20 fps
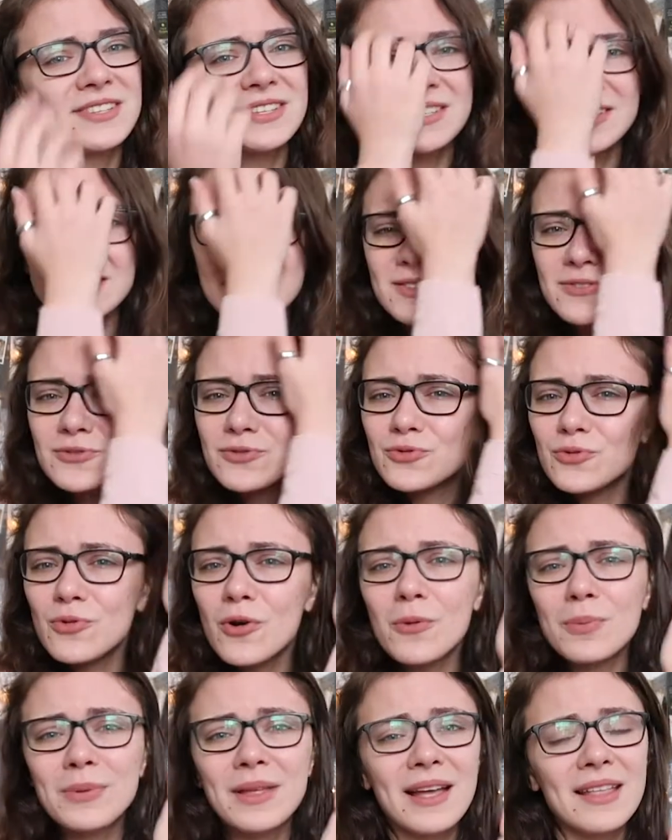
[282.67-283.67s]
This is a
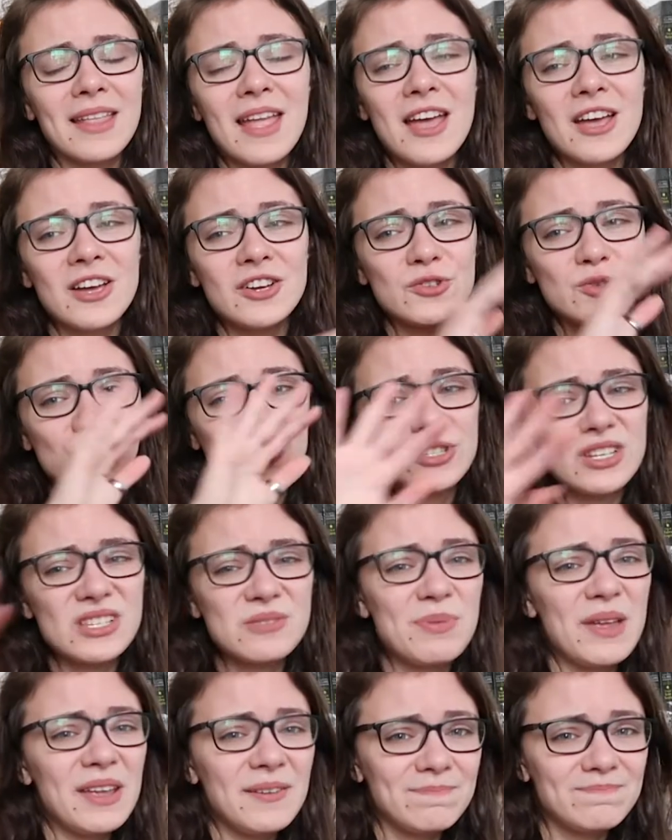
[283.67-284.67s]
trope that should
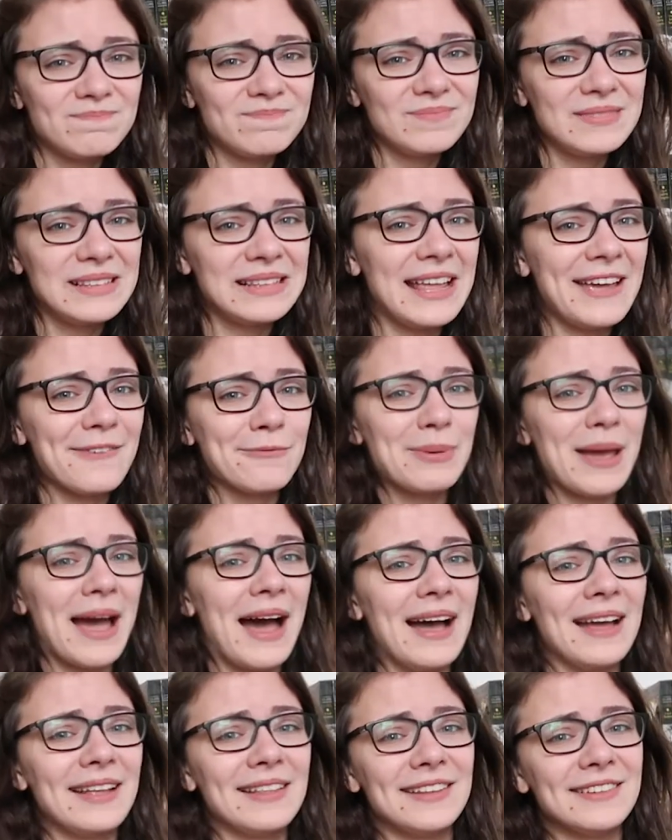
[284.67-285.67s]
just be left
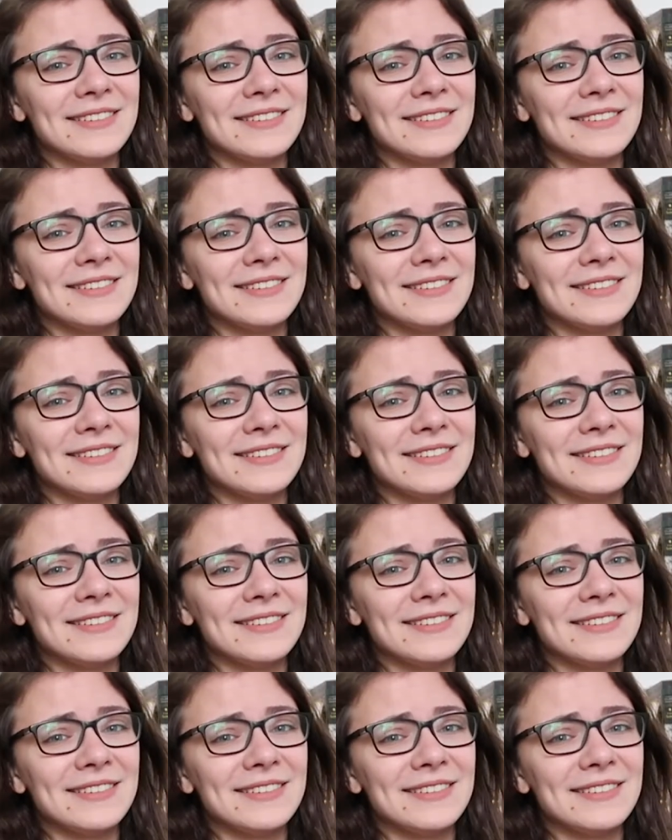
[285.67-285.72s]
behind,